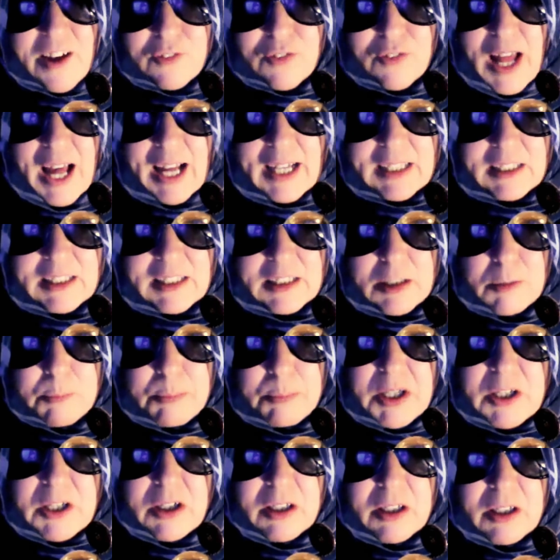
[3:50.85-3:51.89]
flighty
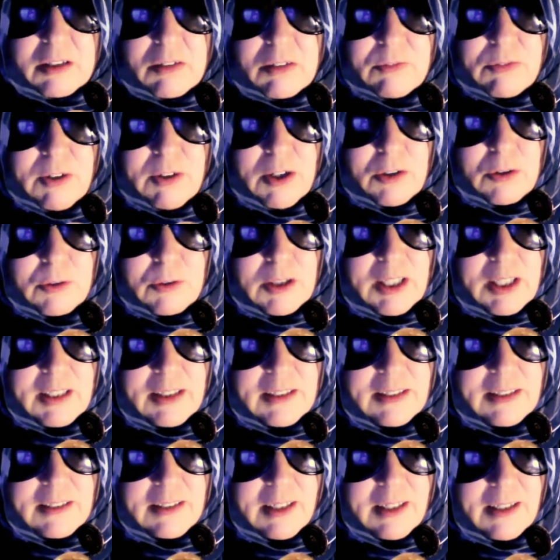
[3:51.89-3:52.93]
bird folk,
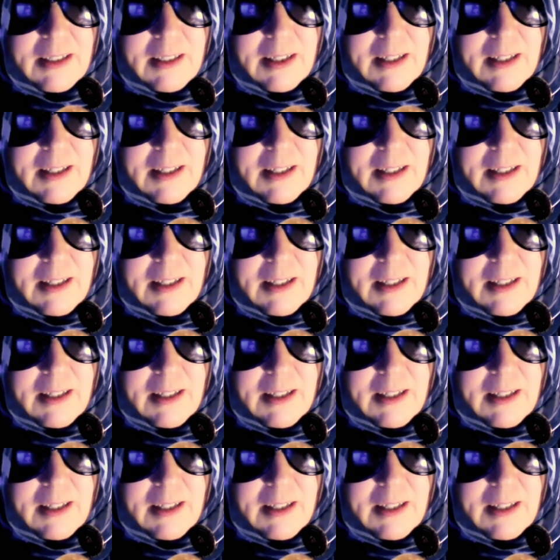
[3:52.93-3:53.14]
and